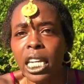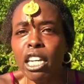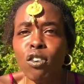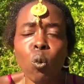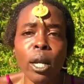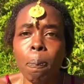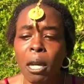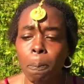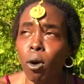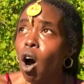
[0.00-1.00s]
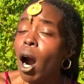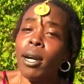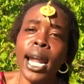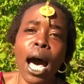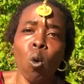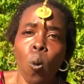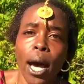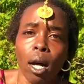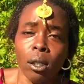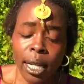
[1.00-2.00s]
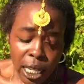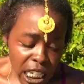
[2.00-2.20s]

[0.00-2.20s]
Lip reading: even when people are not well,